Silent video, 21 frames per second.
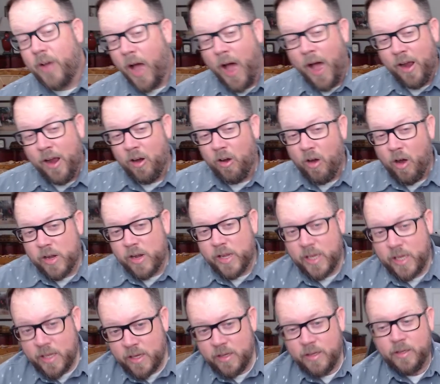
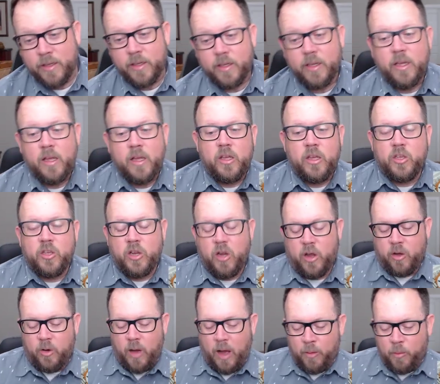hierarchy. You
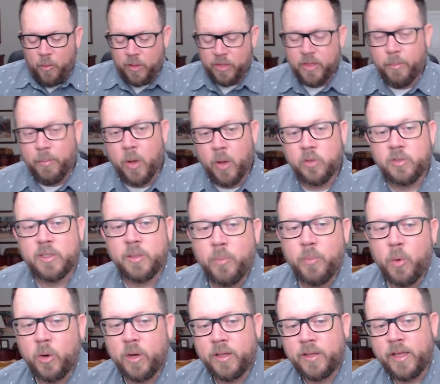know, I want the most
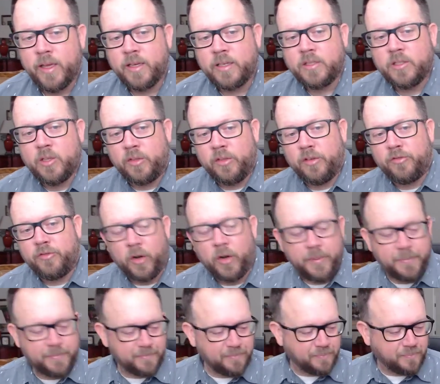important things on the
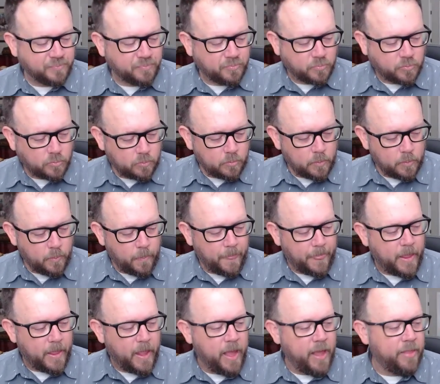front
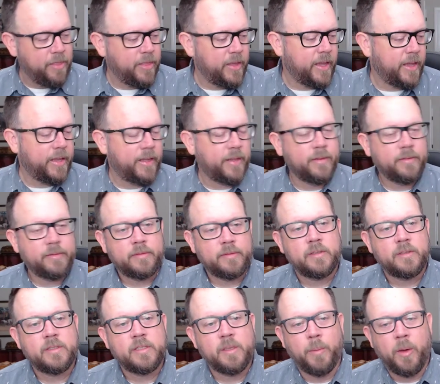and then
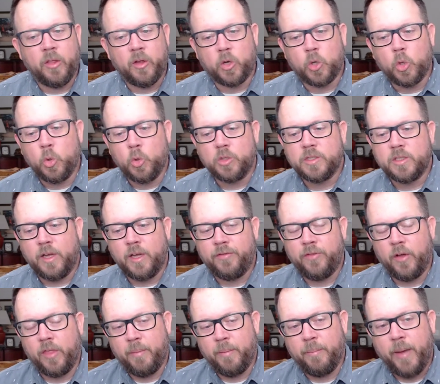some other cool stuff
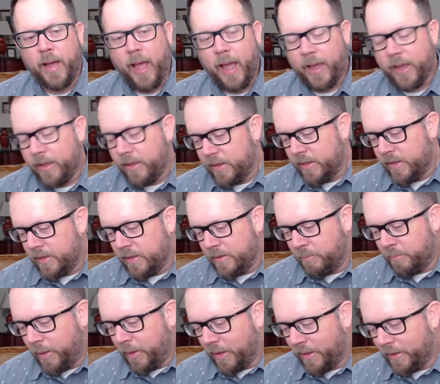on the back.
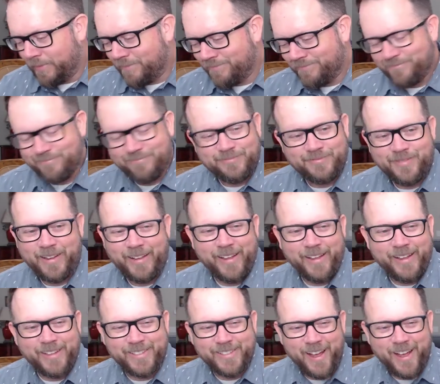But
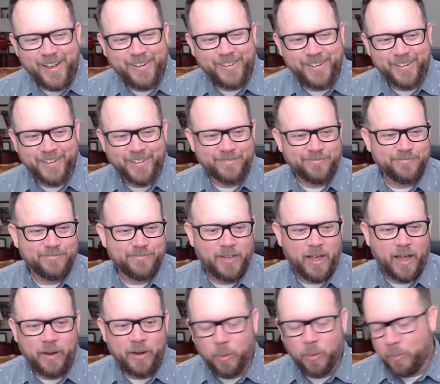it's kind of,
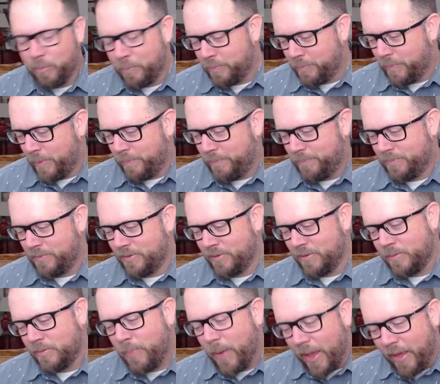I don't
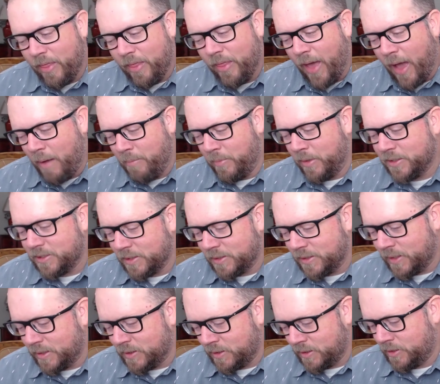pay that much
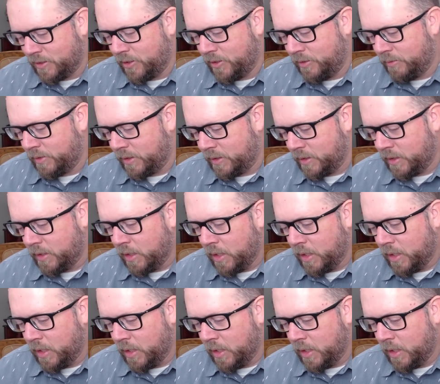attention to it.